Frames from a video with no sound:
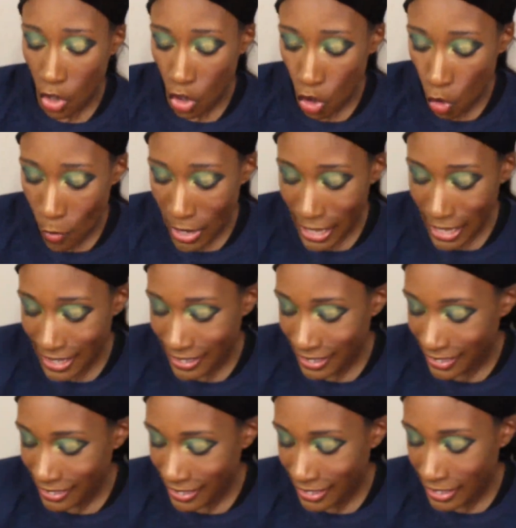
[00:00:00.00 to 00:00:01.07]
go ahead
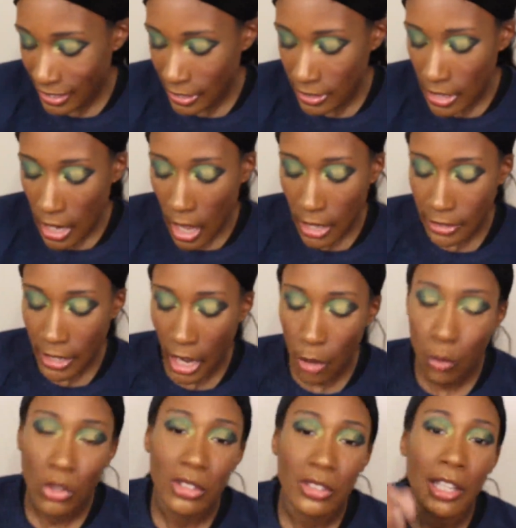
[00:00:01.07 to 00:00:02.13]
and get it now
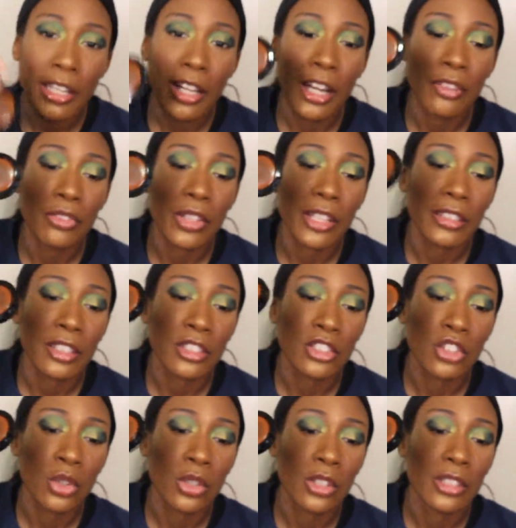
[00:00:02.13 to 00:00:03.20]
i will say i feel like the
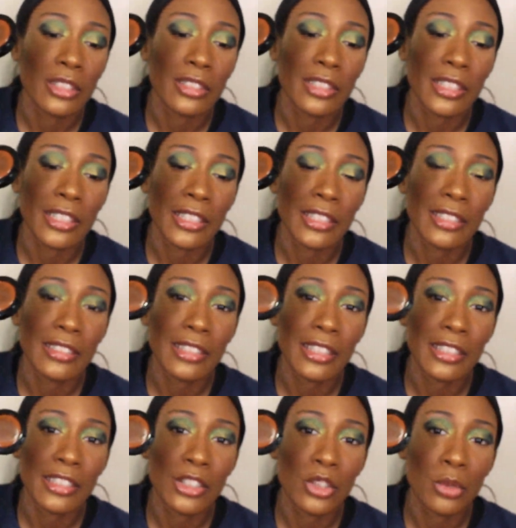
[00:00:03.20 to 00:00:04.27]
undertone on this is
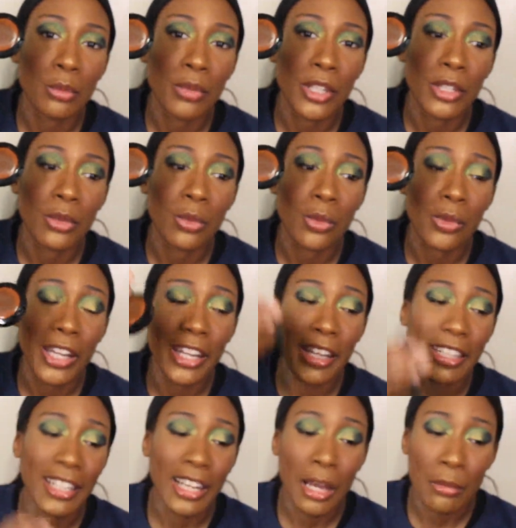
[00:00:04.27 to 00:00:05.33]
a little bit
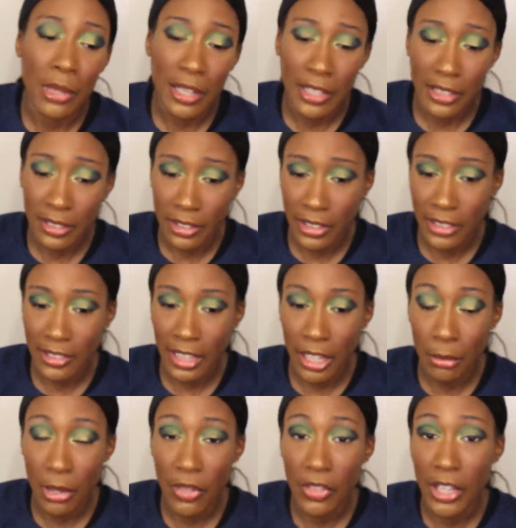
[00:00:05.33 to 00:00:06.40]
red and i'm not necessarily
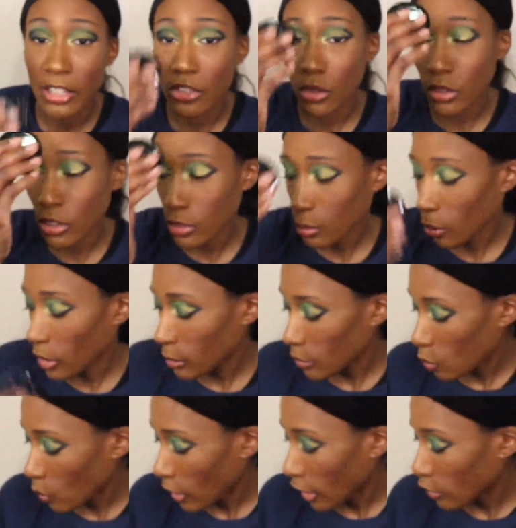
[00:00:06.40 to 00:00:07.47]
excited about that so this will
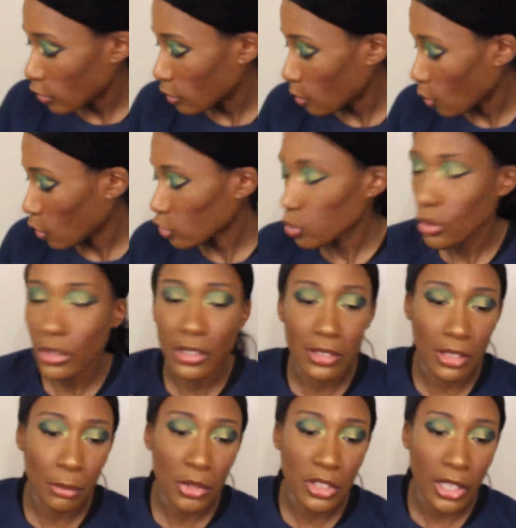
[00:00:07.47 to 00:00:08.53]
probably be one i use more toward the
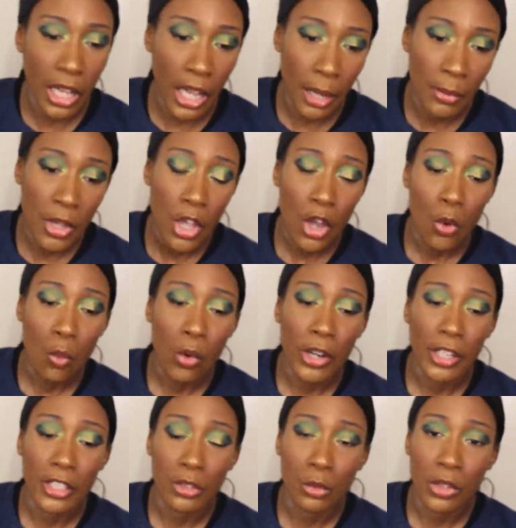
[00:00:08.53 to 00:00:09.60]
summertime
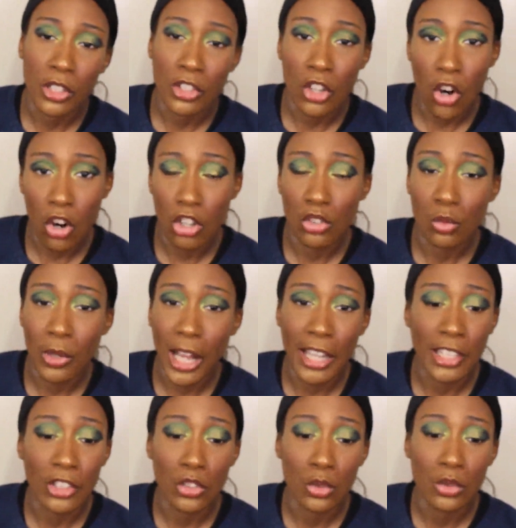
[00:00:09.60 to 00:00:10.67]
whereas with the nars one i
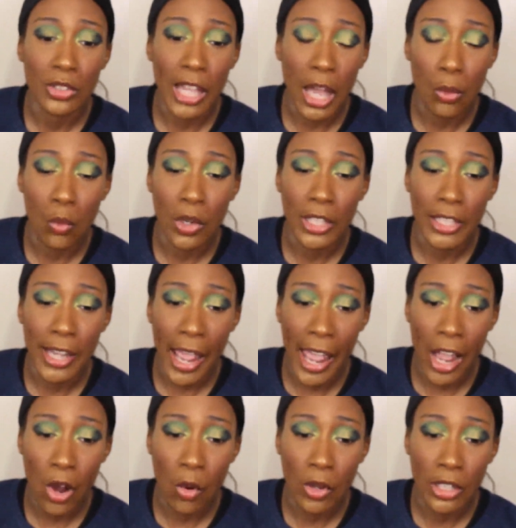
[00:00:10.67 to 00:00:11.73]
could use that one
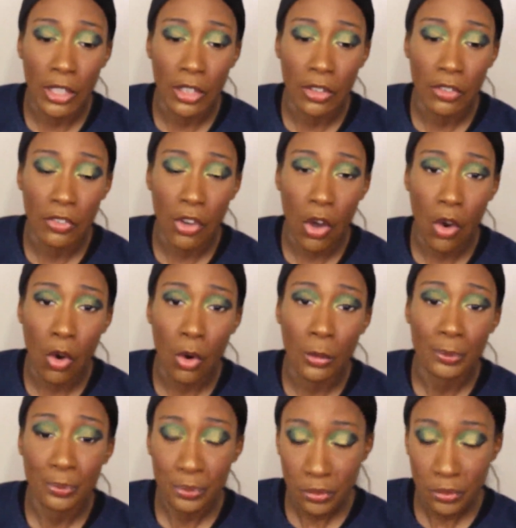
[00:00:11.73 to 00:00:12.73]
now and in the fall